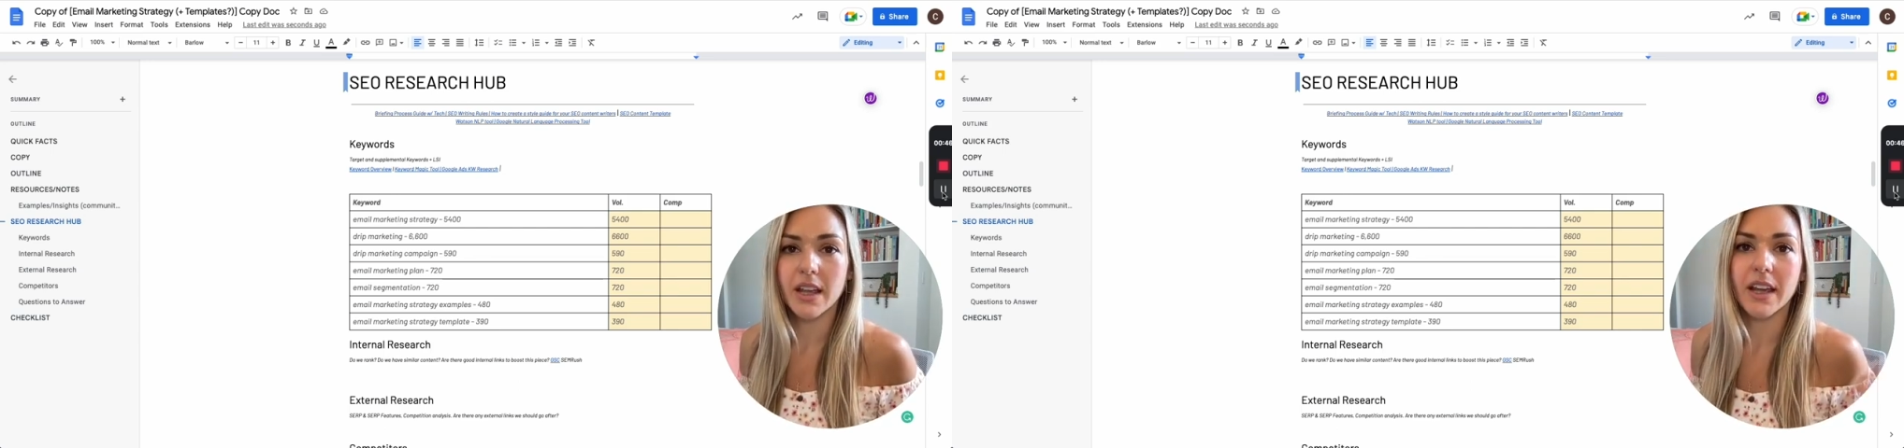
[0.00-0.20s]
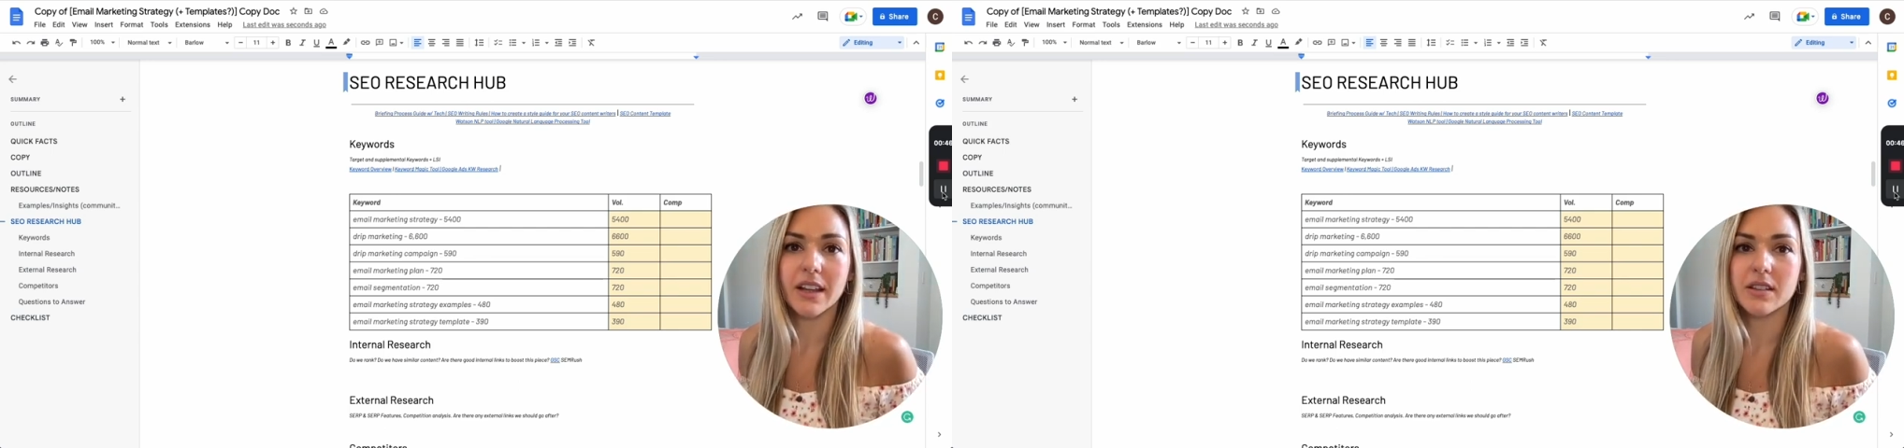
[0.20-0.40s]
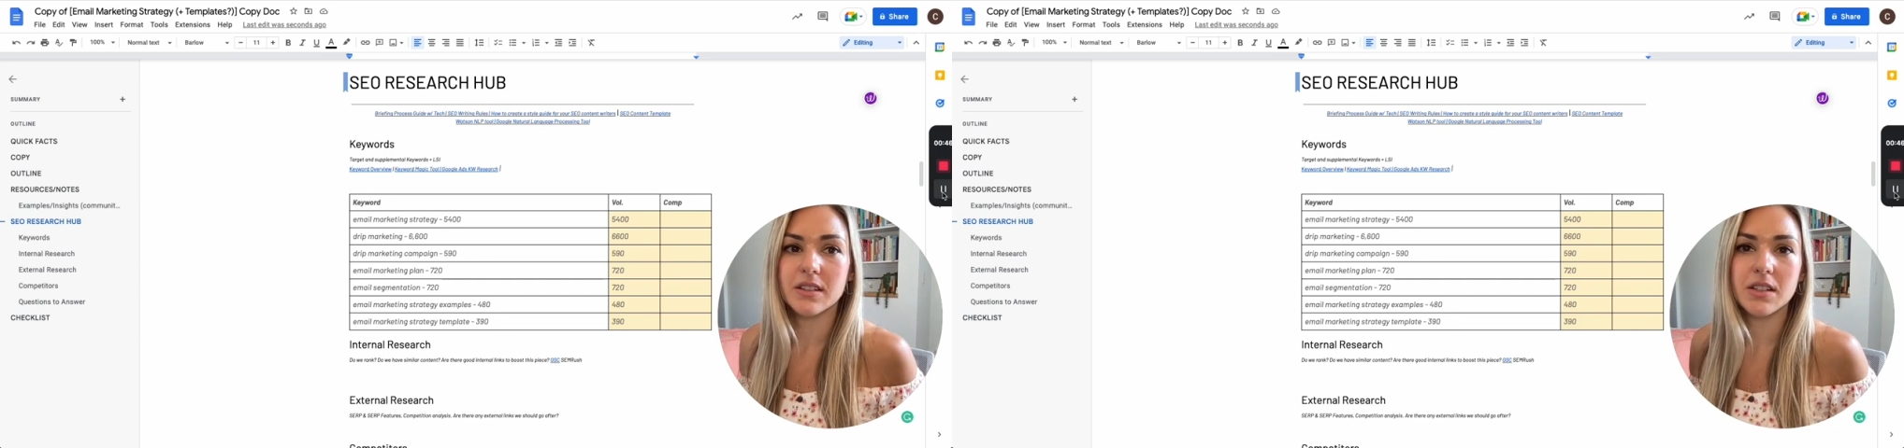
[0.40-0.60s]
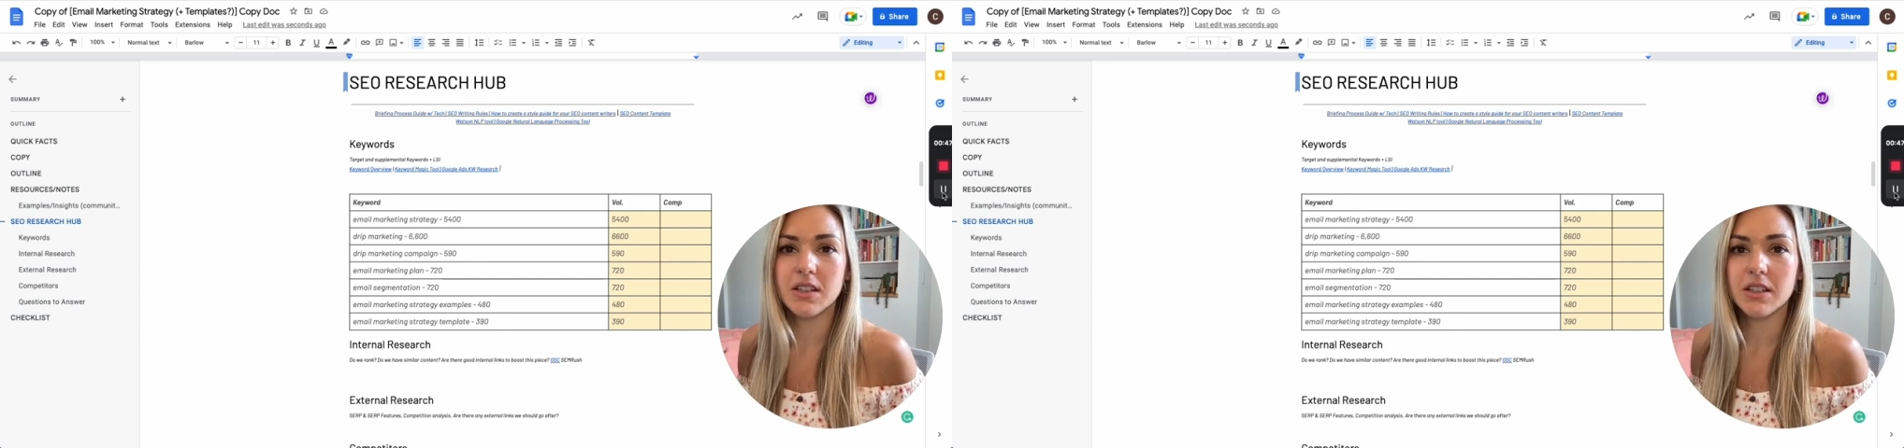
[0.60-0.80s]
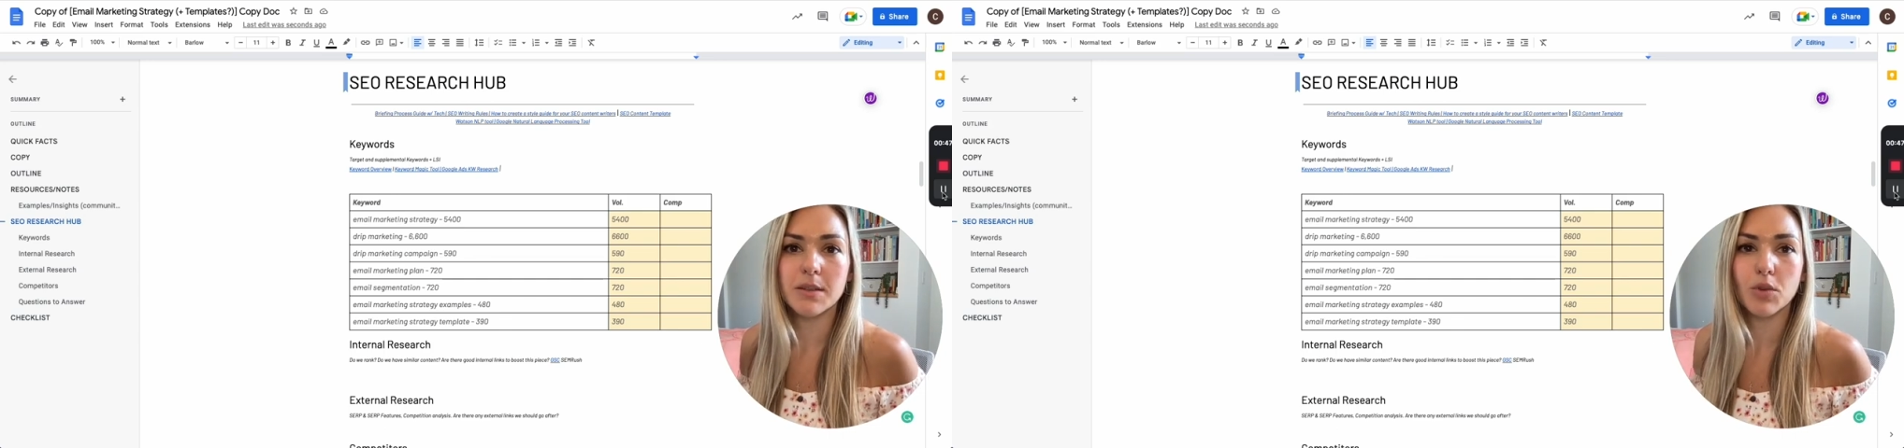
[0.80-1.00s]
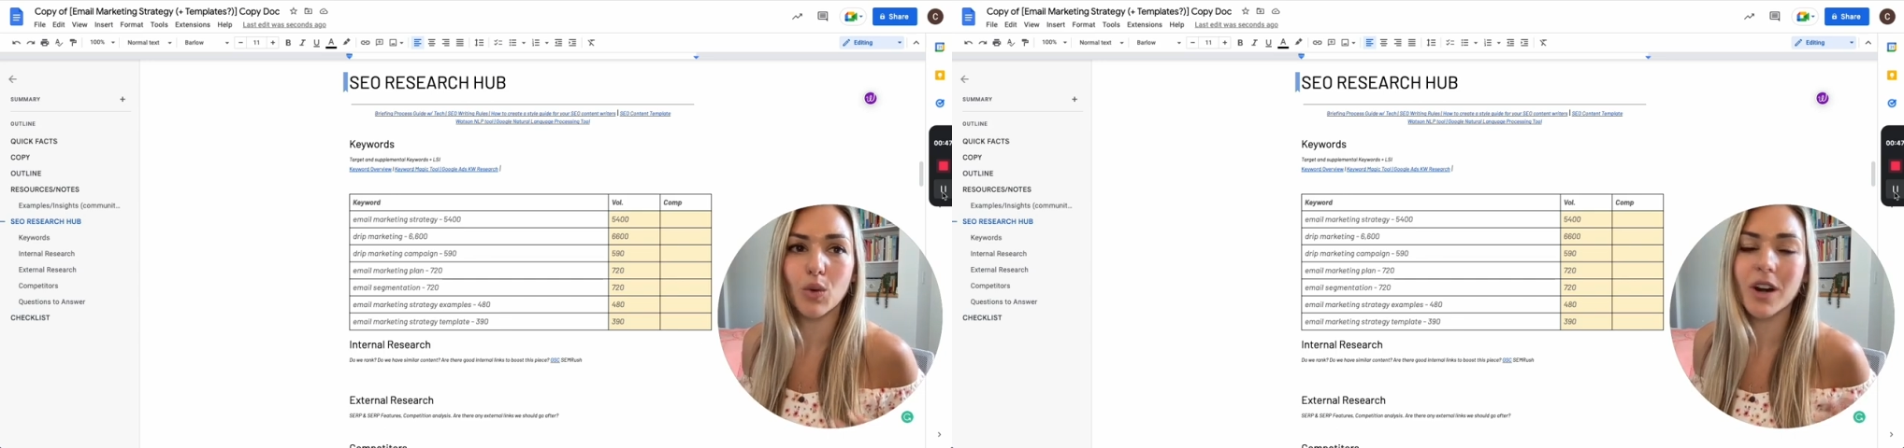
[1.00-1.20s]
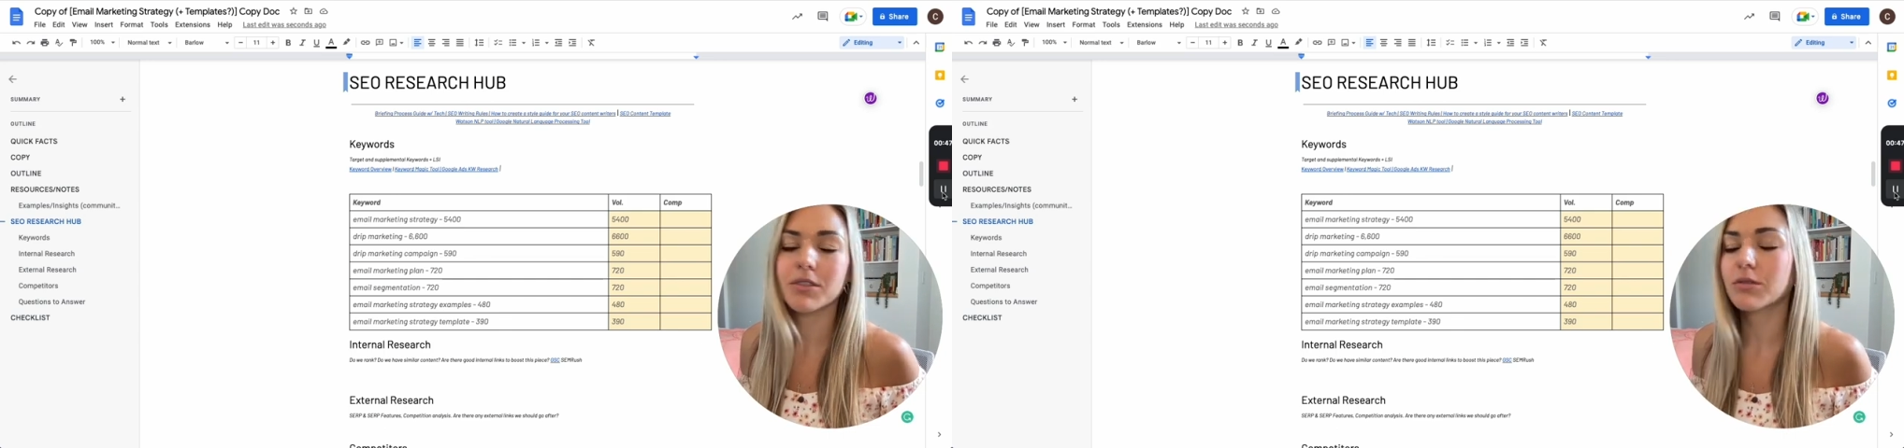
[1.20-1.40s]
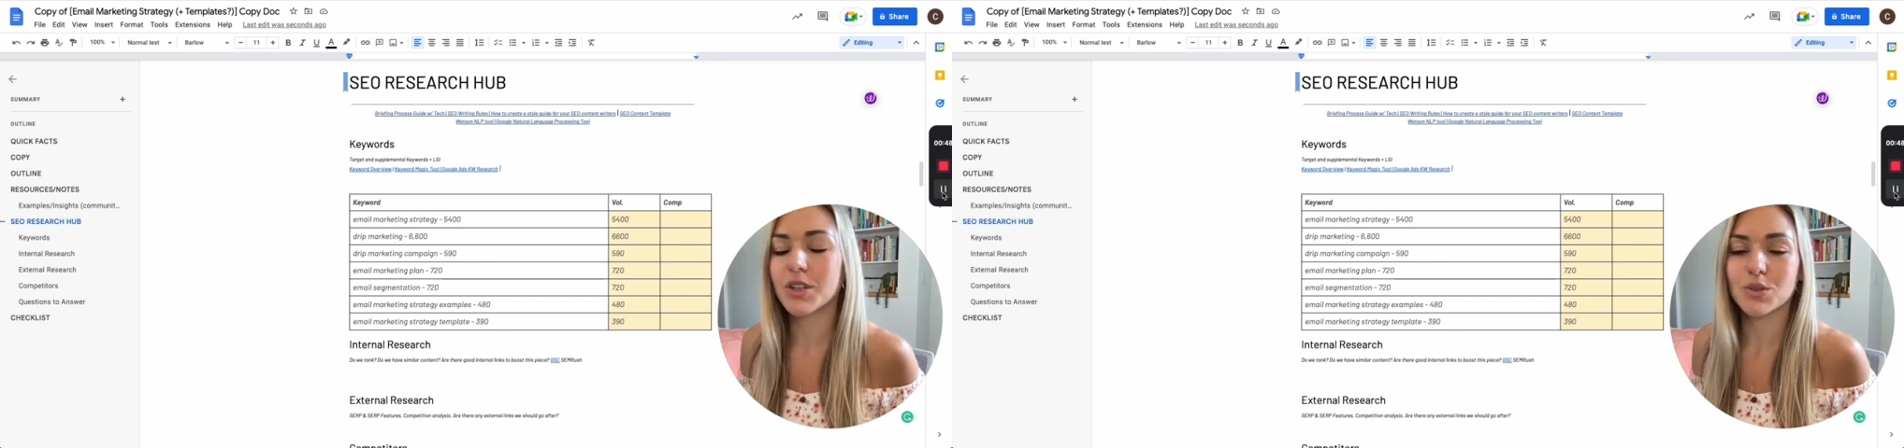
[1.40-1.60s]
and team or
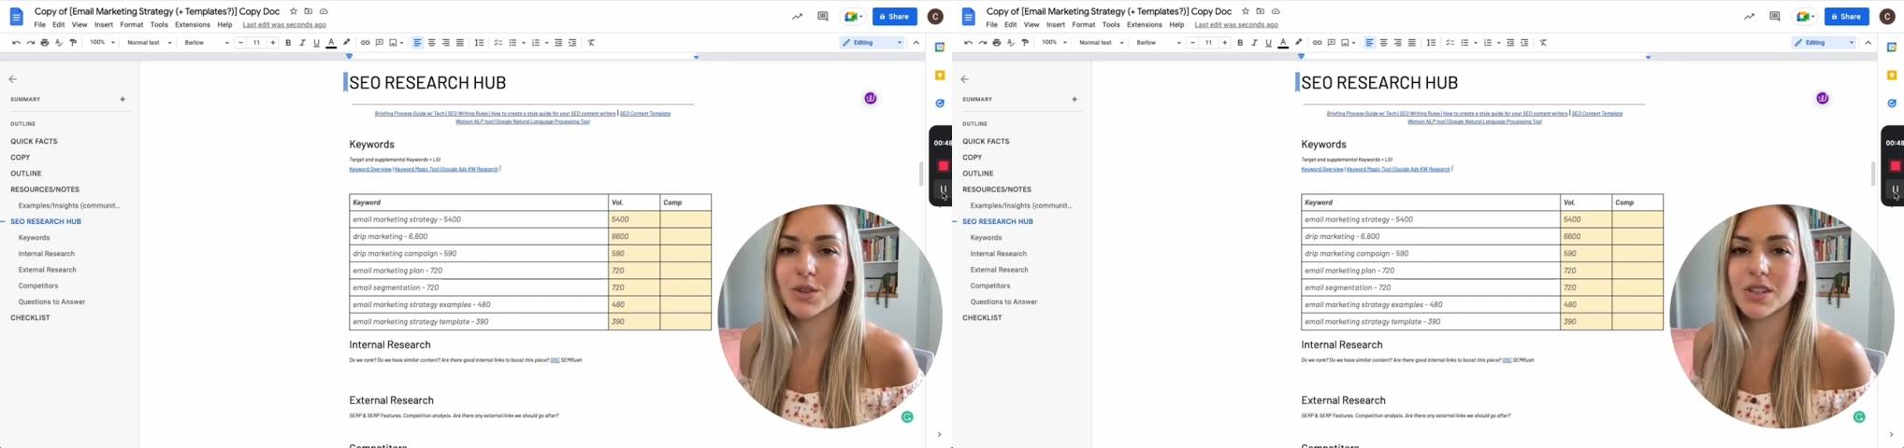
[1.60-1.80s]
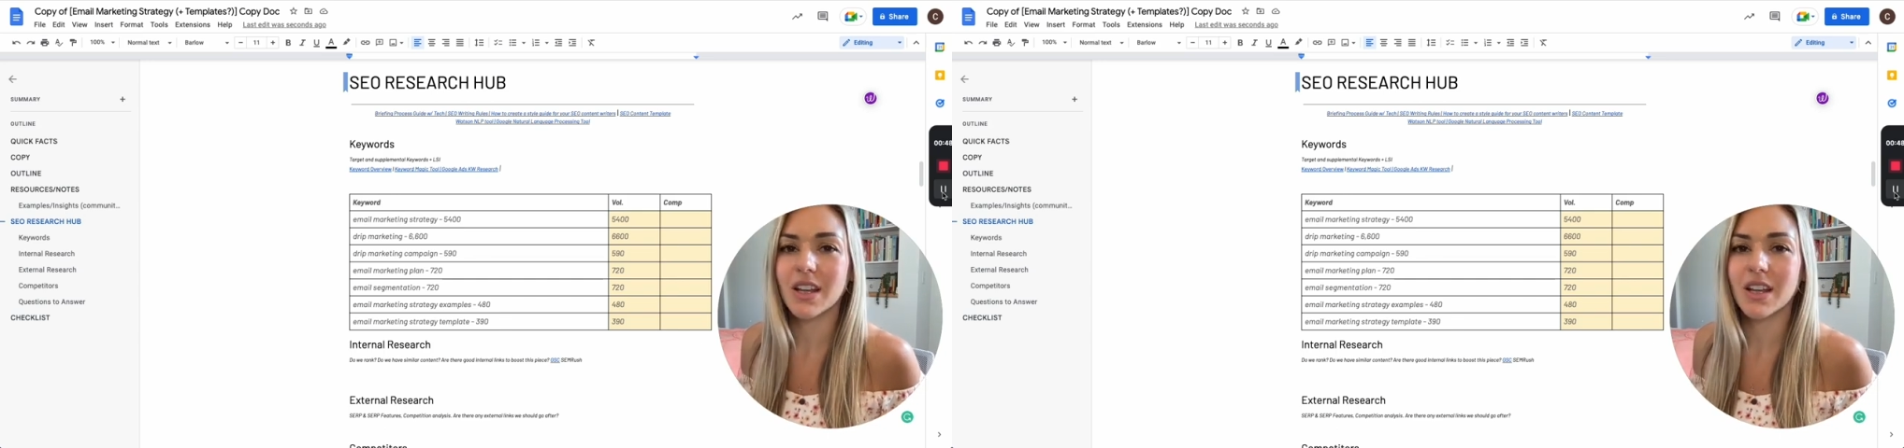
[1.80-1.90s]
whatever resources